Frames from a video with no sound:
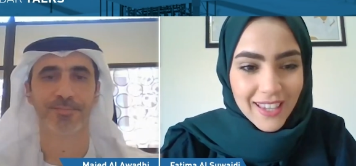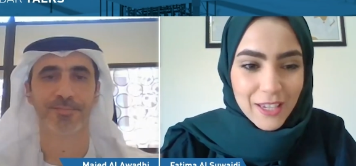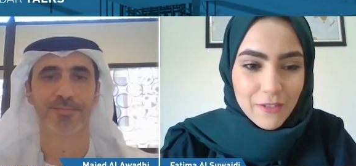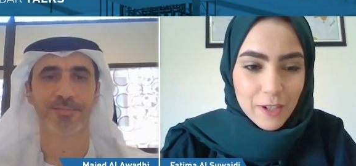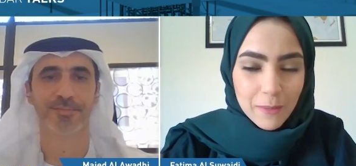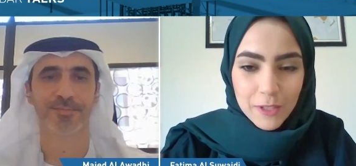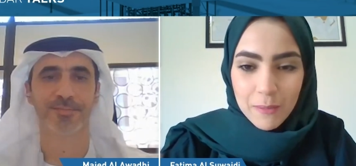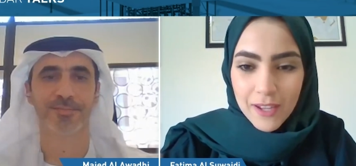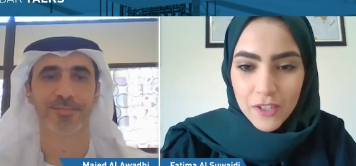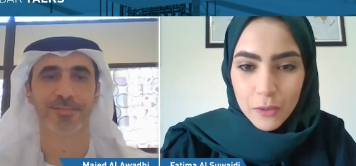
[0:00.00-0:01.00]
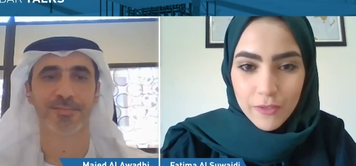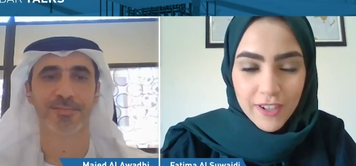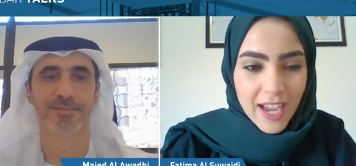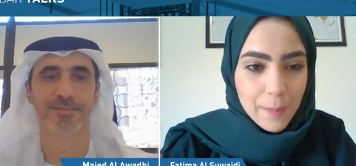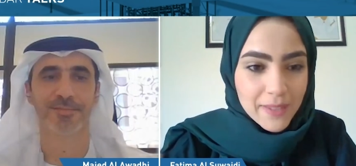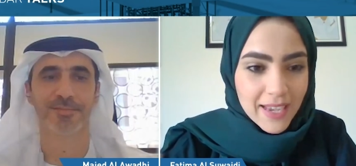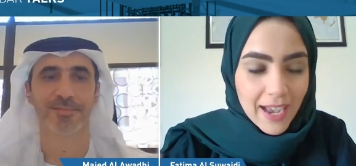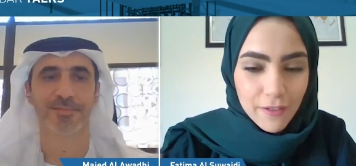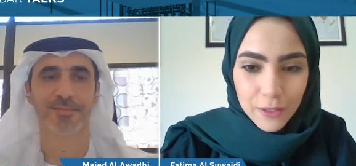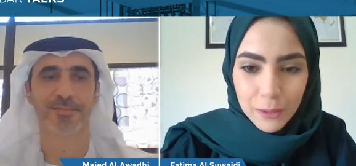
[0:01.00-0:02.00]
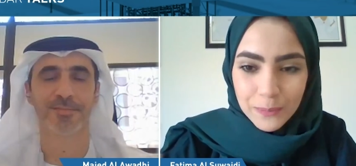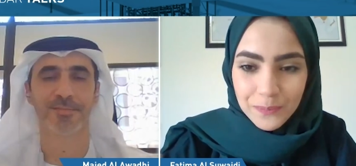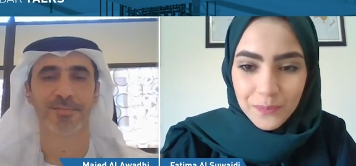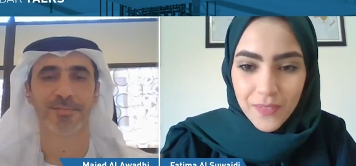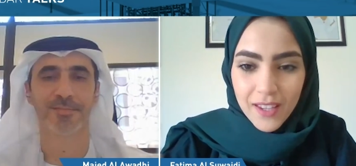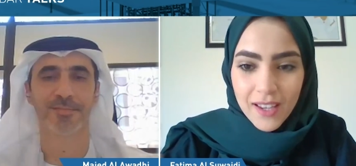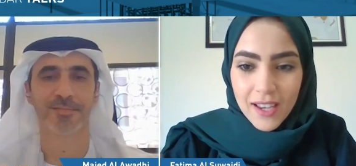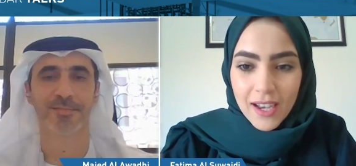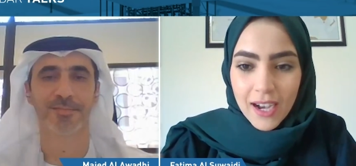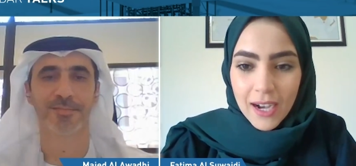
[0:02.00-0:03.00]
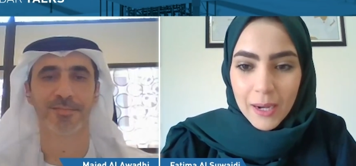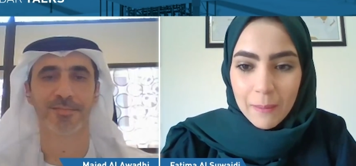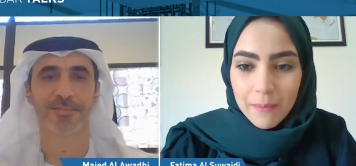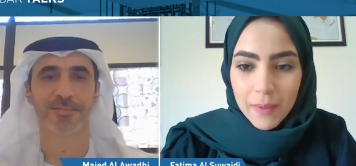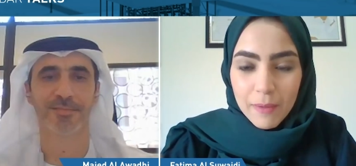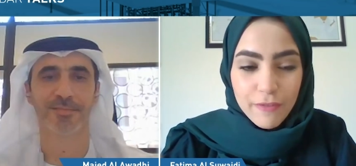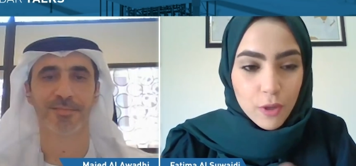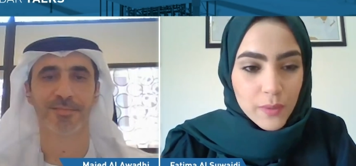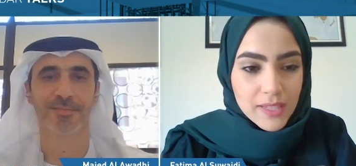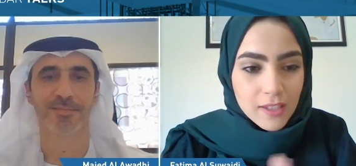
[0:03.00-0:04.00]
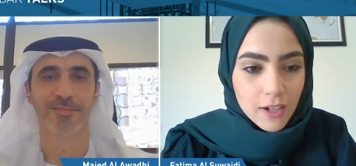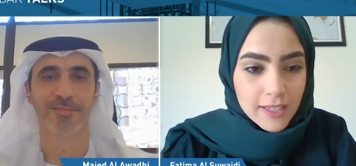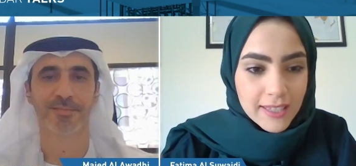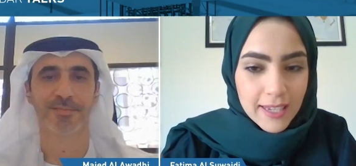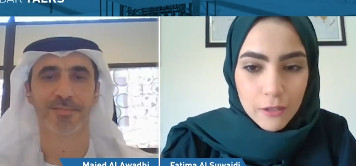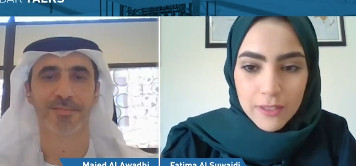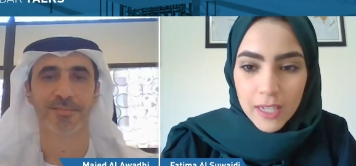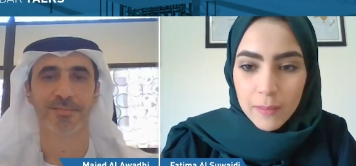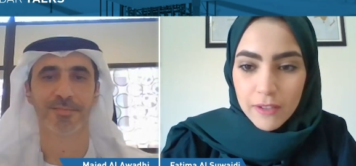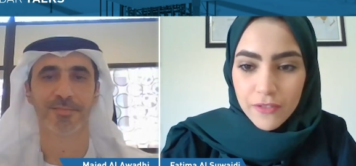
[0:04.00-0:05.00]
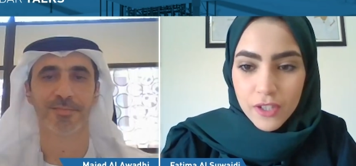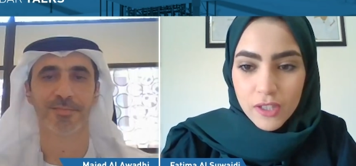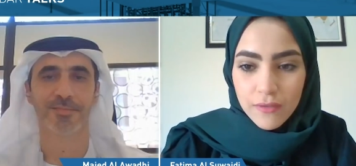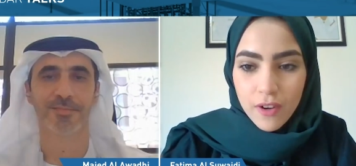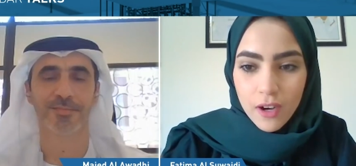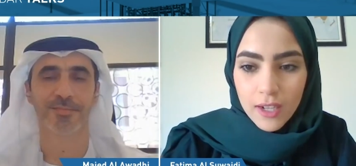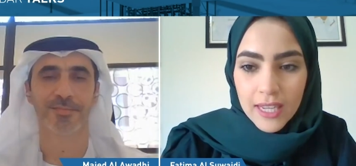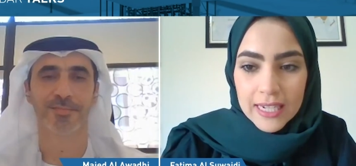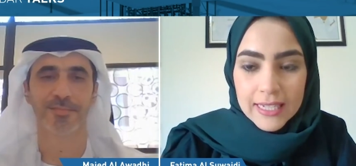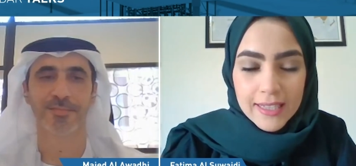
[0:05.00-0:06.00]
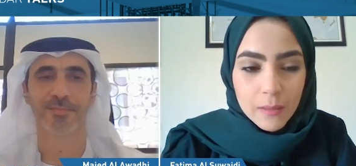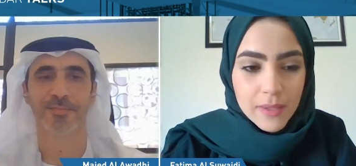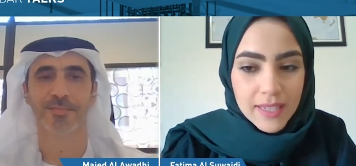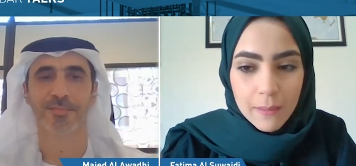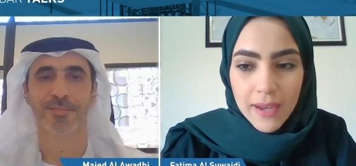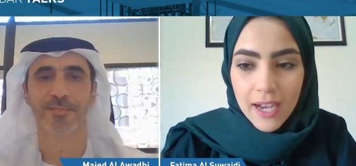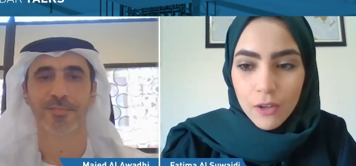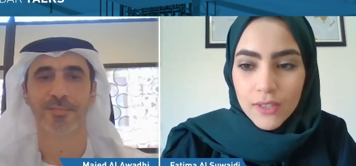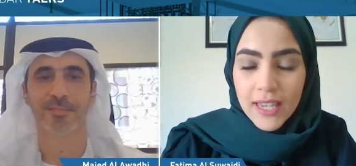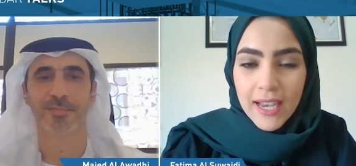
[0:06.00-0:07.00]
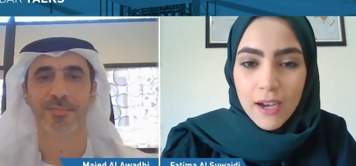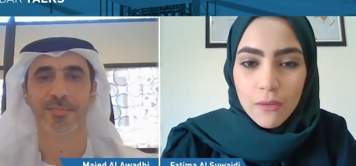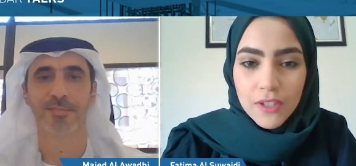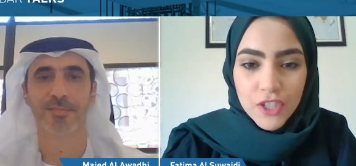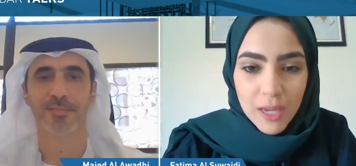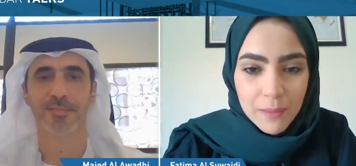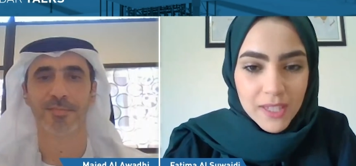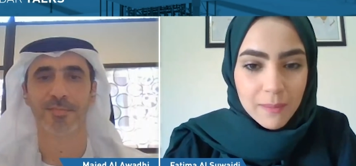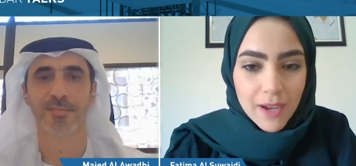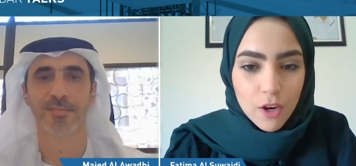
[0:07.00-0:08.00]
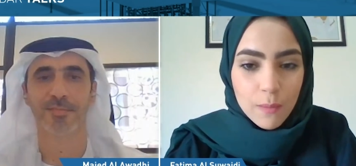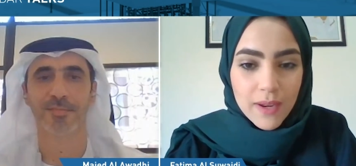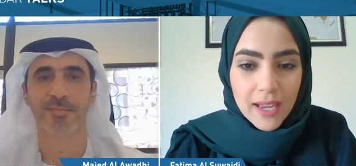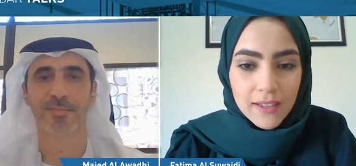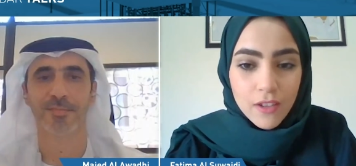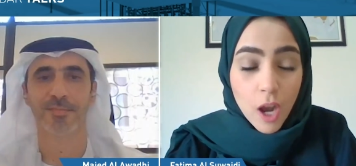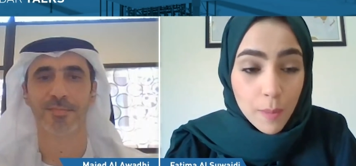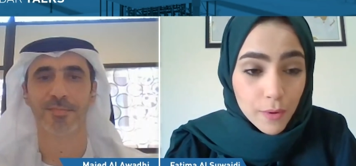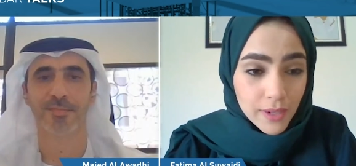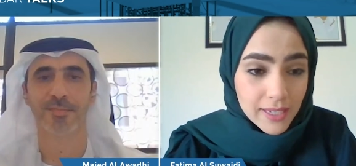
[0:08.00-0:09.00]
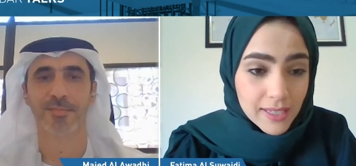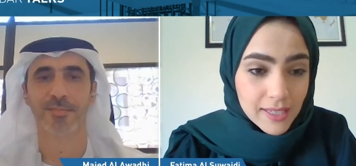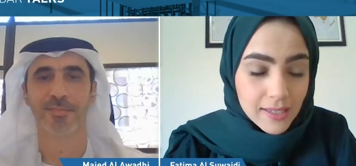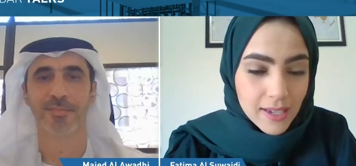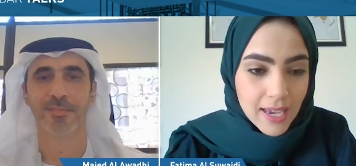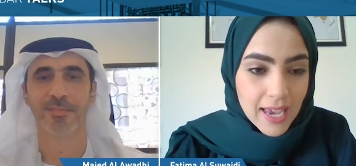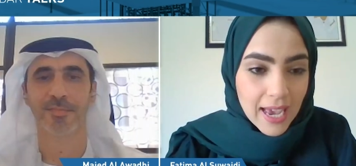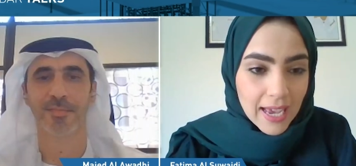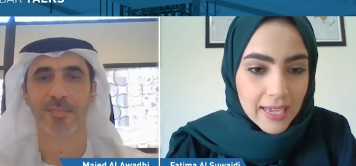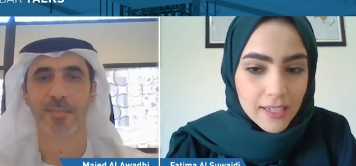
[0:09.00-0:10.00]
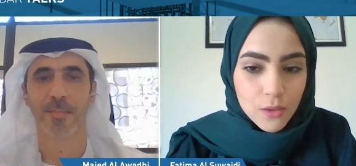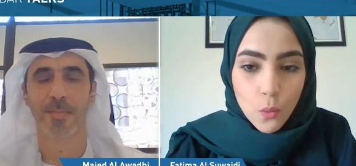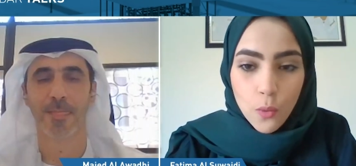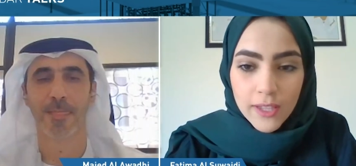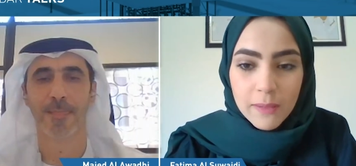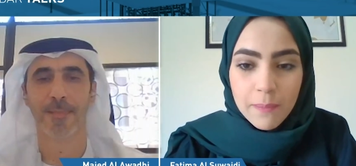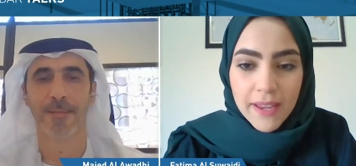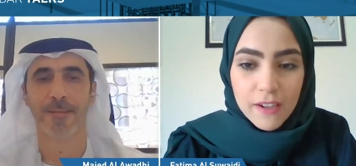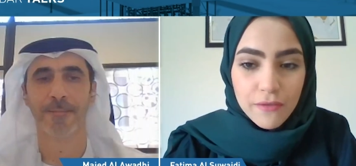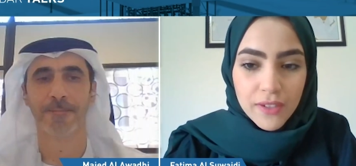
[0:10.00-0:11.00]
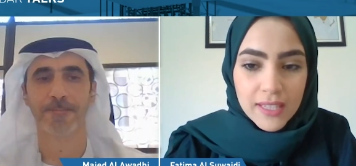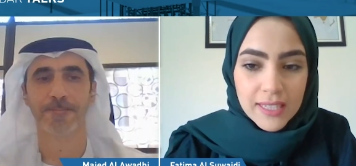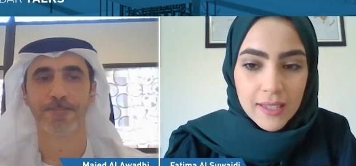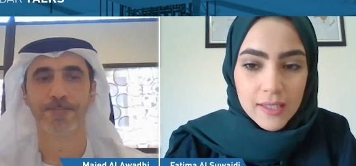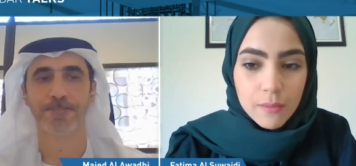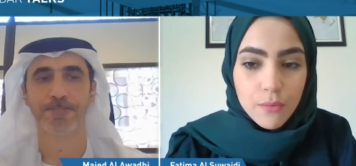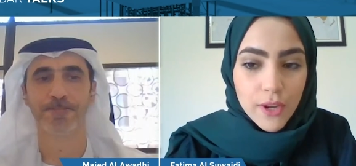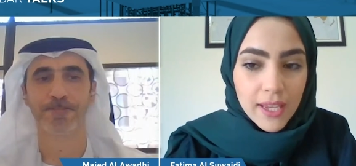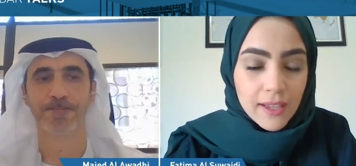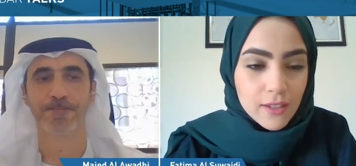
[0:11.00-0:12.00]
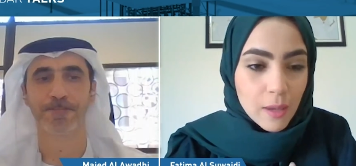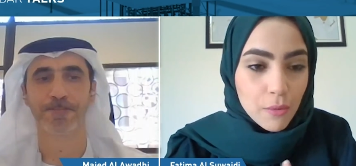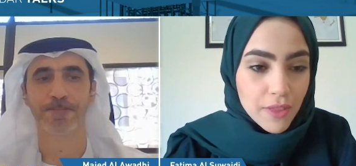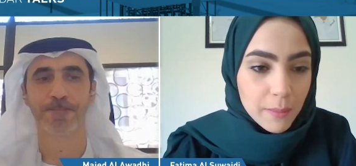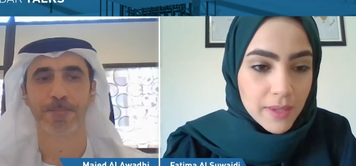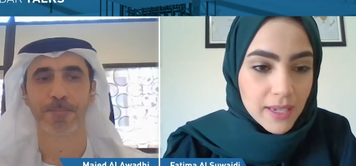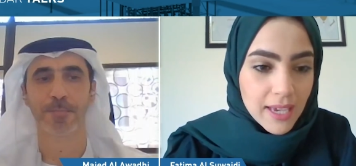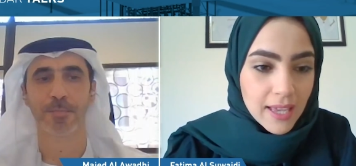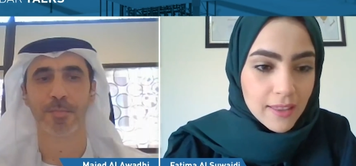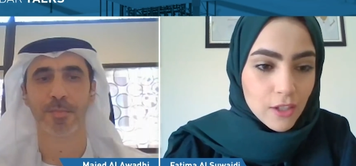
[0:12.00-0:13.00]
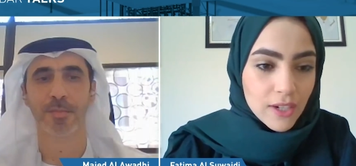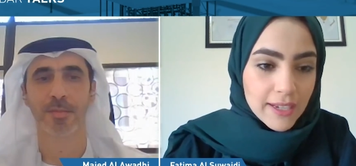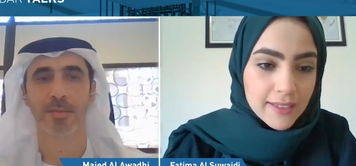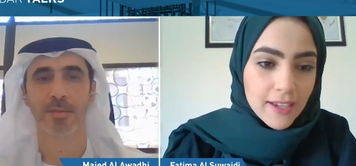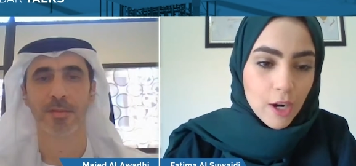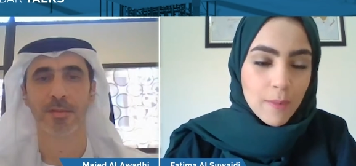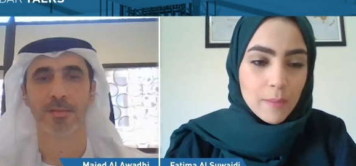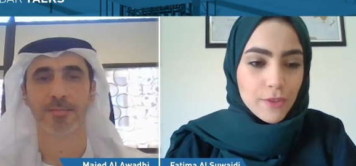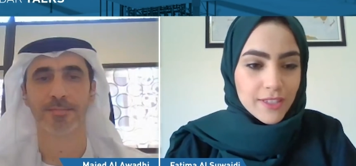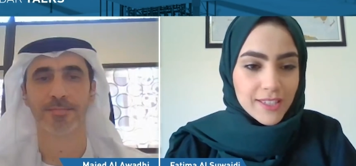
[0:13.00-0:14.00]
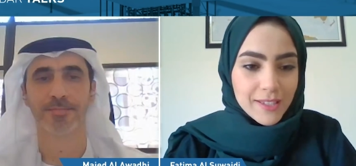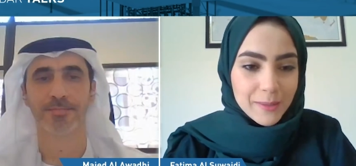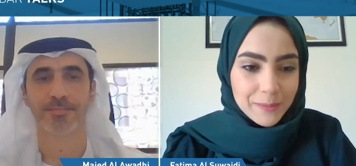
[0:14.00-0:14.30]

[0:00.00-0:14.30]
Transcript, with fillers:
Speaker 1: Thank you very much, Majed. We're very happy to have you. Before we start, can you tell me, first of all, a little bit about how the Shams Power Plant operates and what benefits does it bring to Abu Dhabi and the United Arab Emirates?